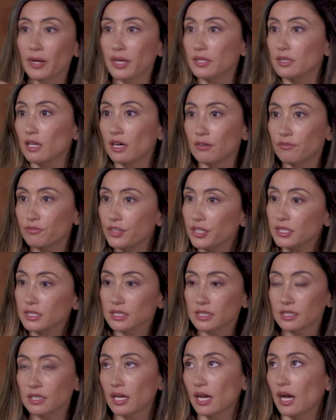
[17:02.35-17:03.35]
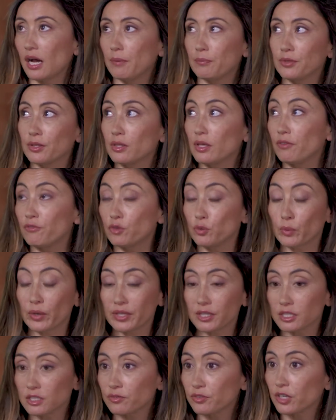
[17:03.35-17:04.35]
i love this um, i love the way
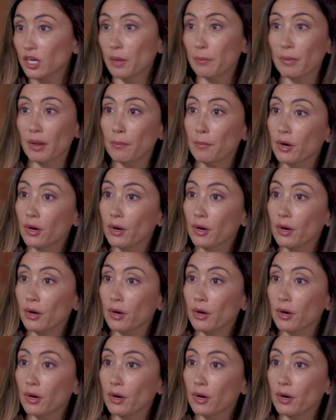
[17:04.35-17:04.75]
this fit on my